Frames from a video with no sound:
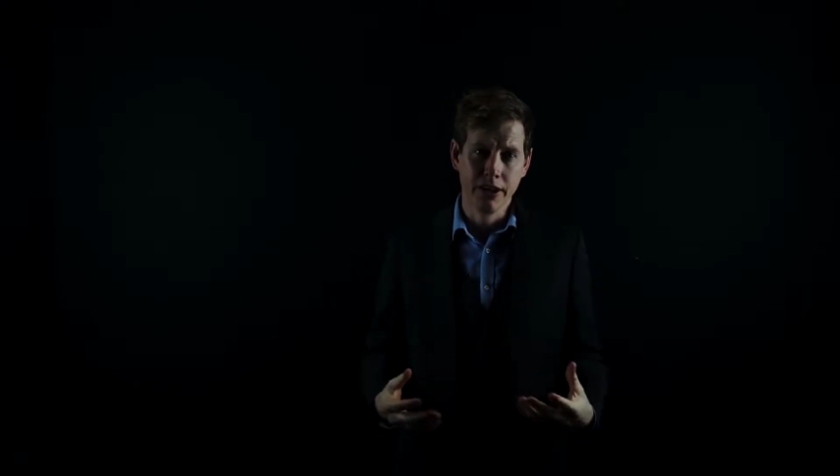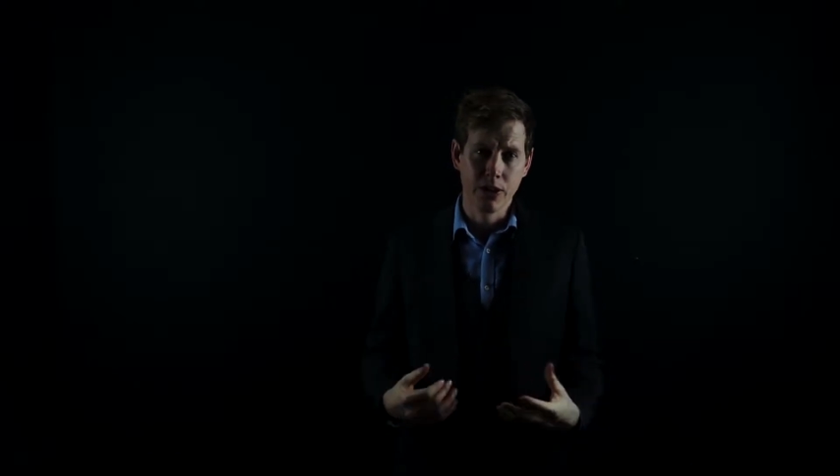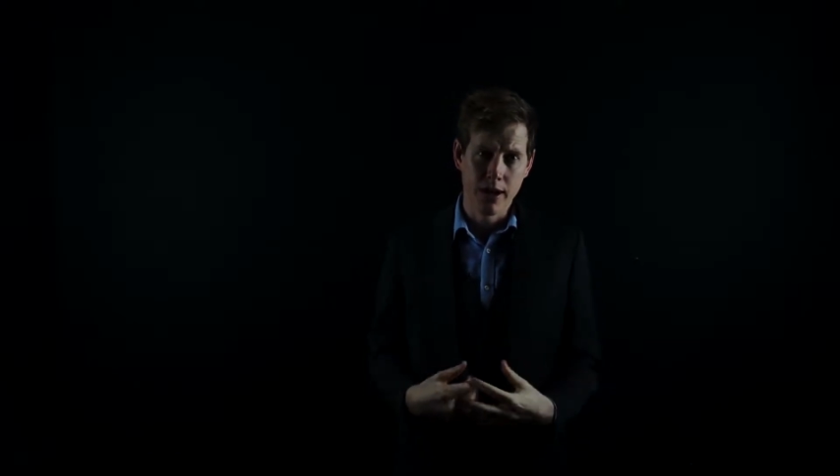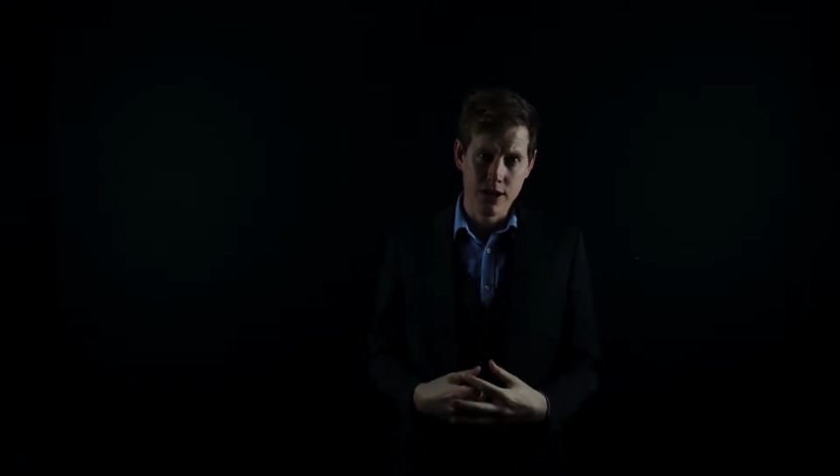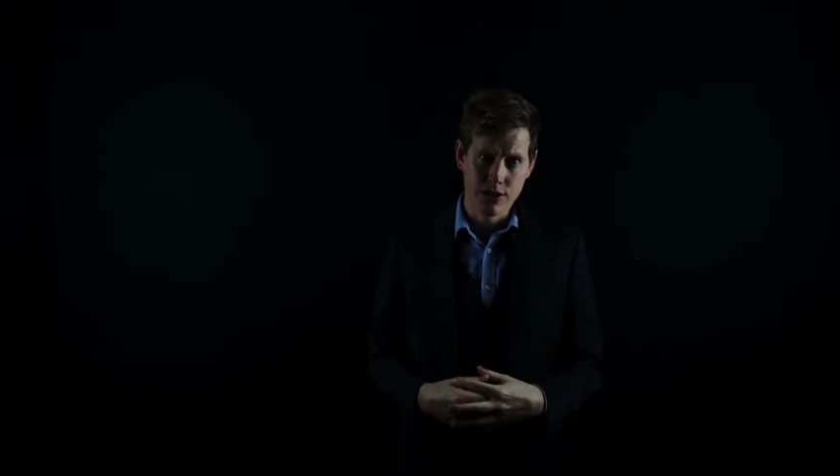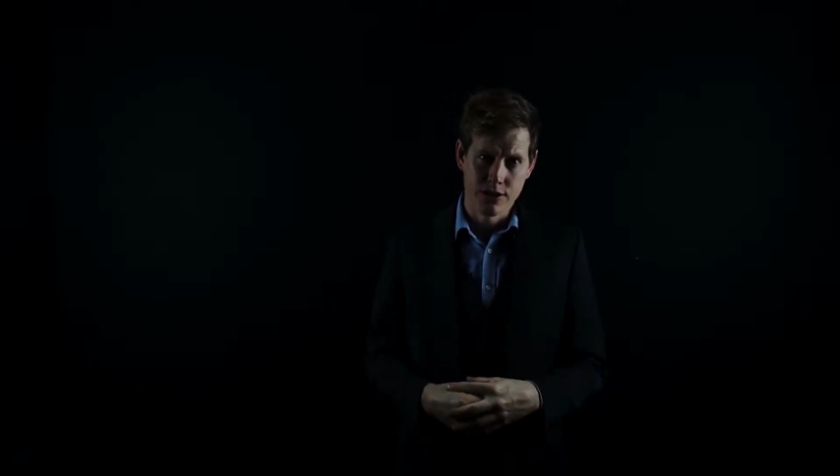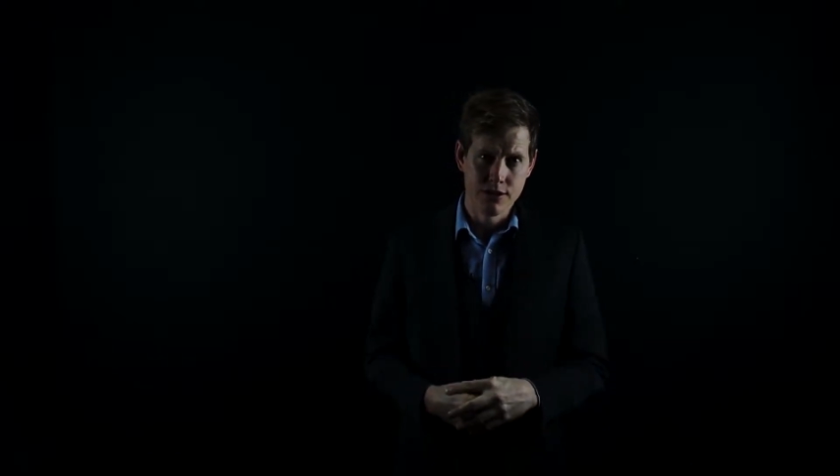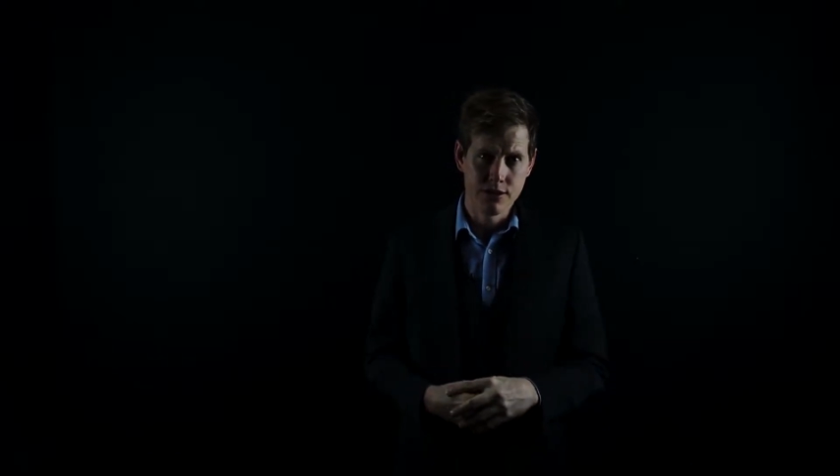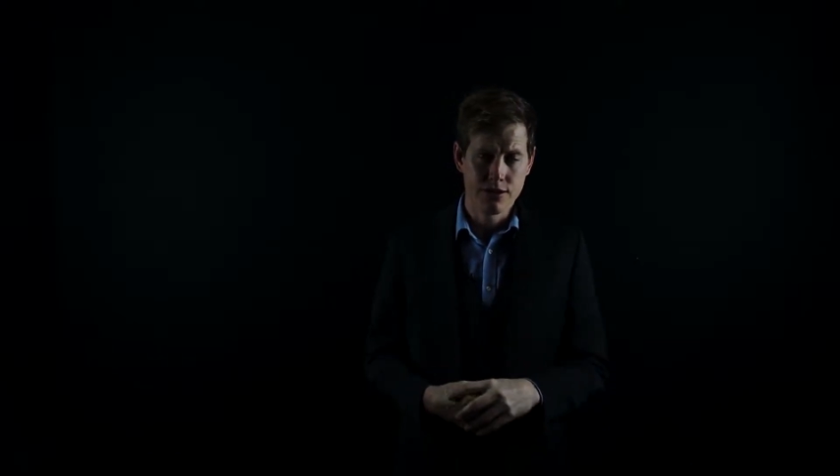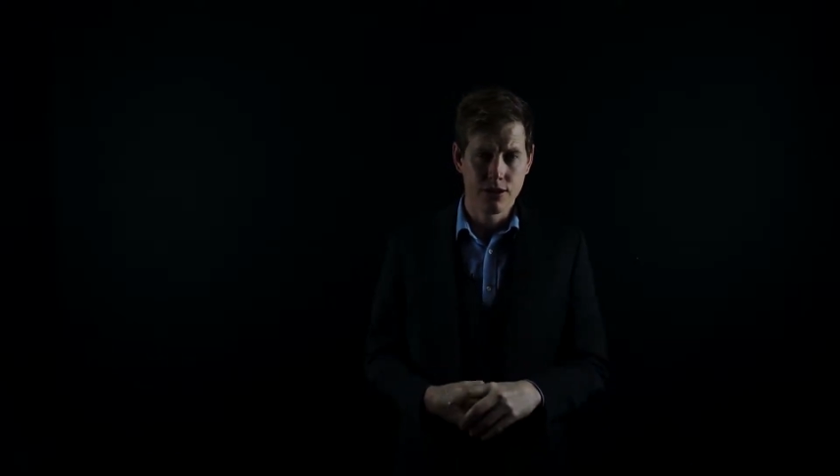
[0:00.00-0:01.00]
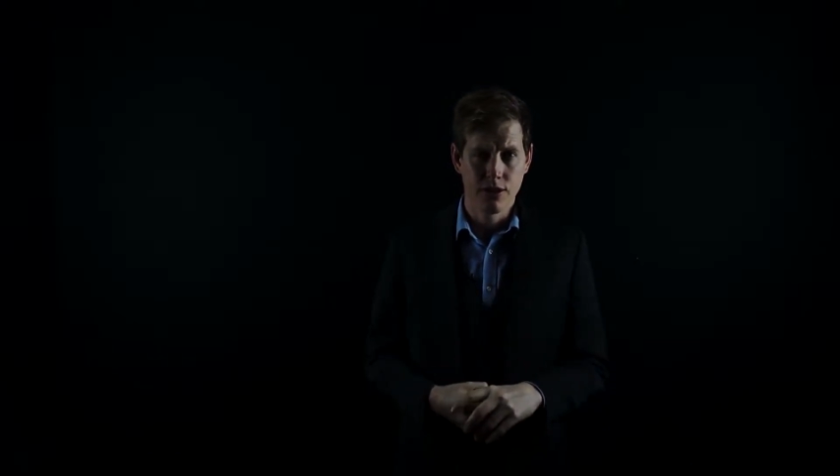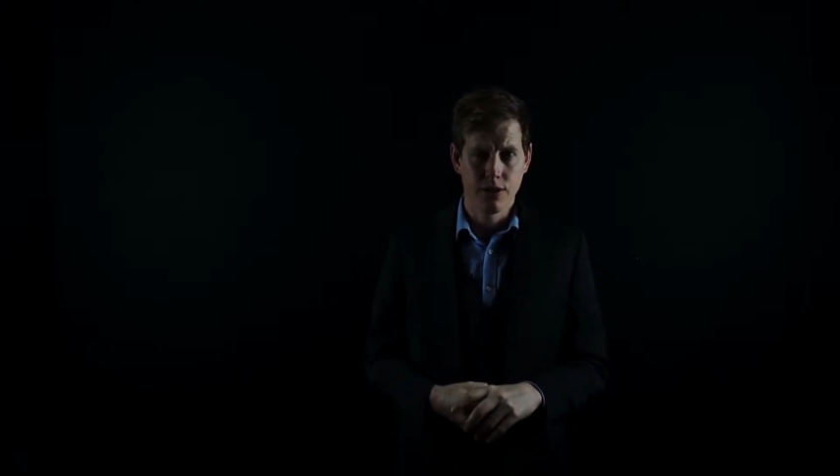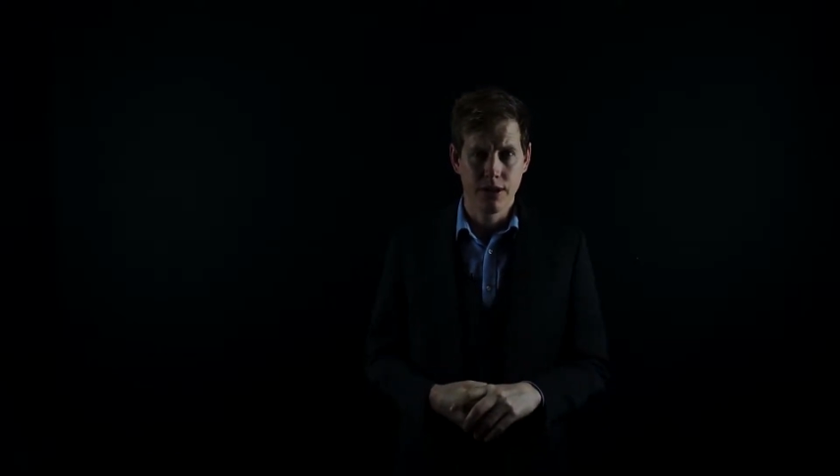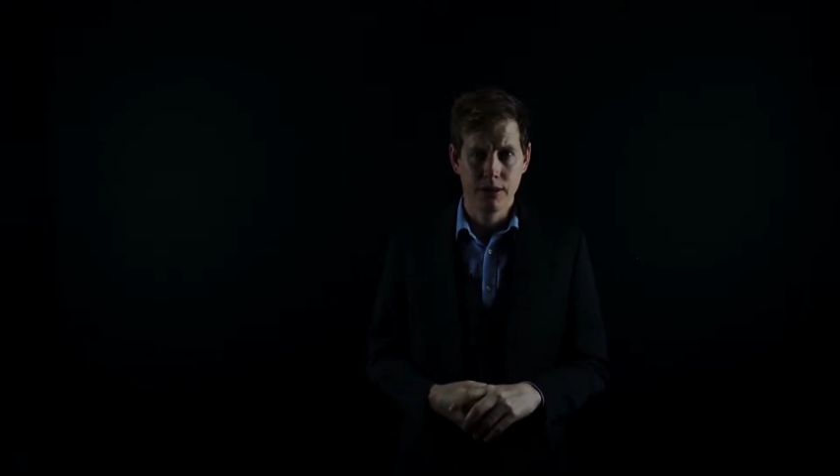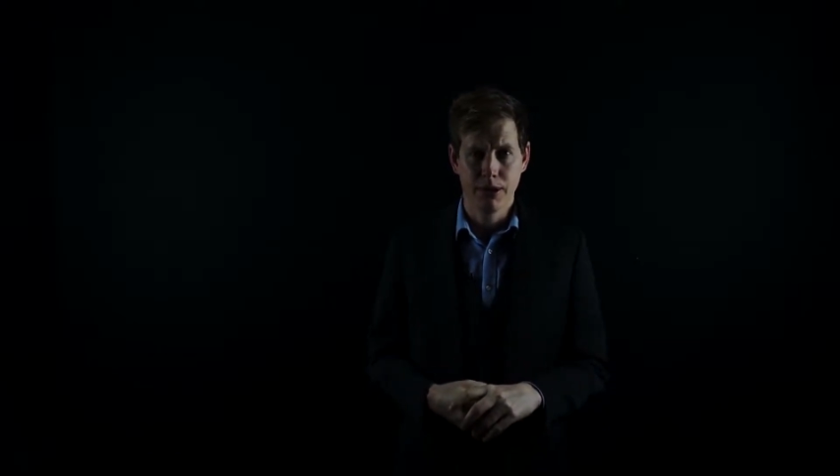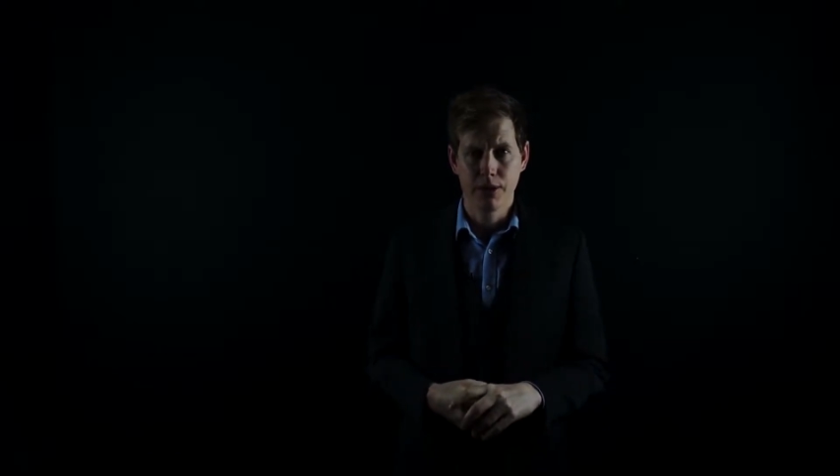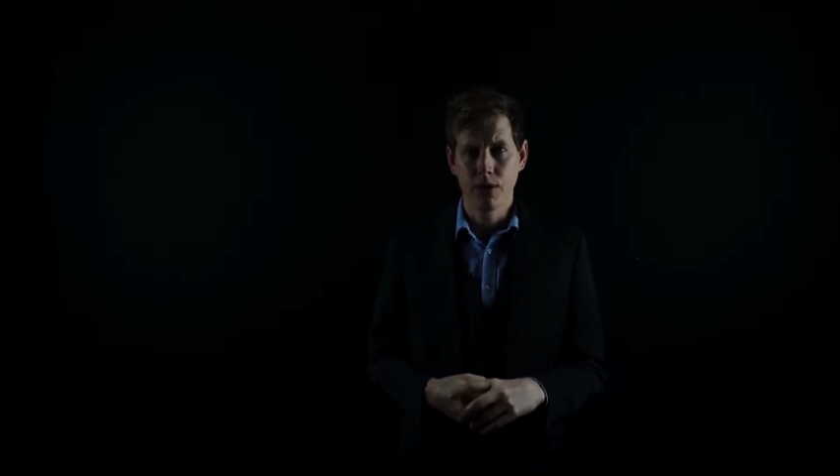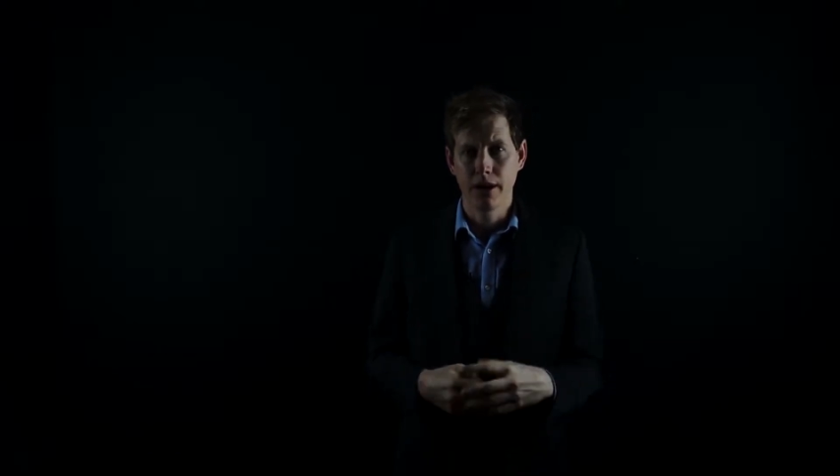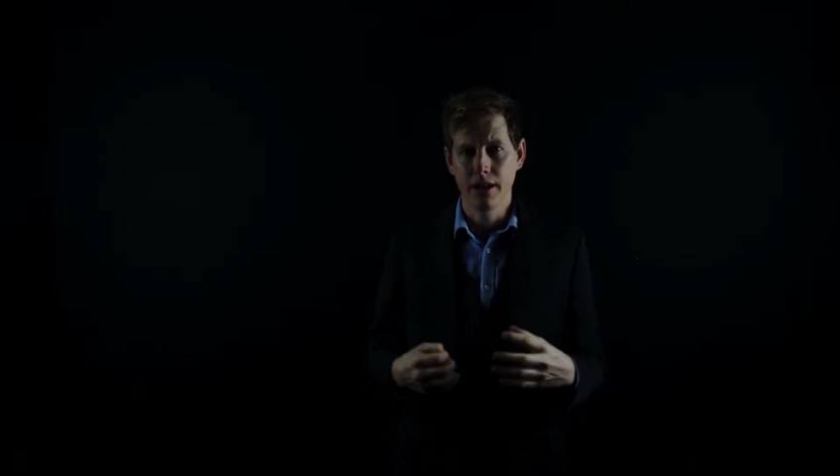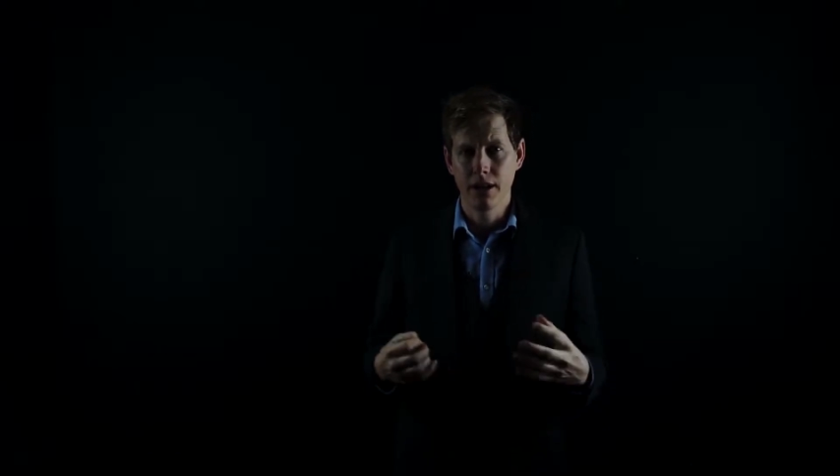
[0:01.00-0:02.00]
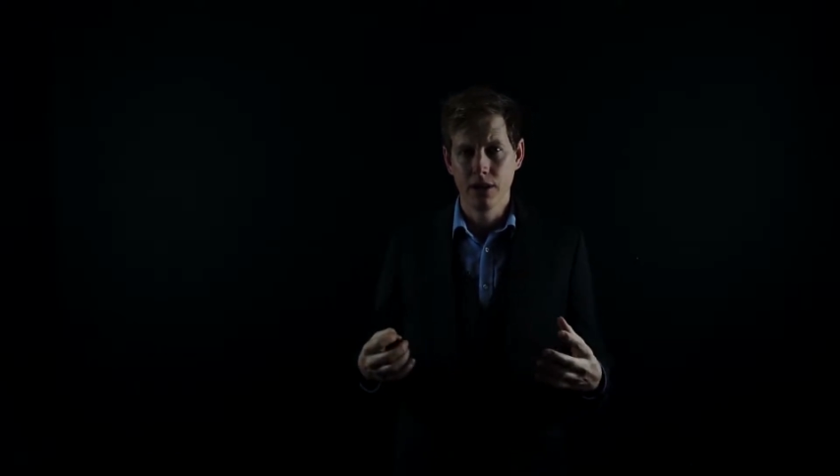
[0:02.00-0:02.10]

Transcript: equations. So it'll be quite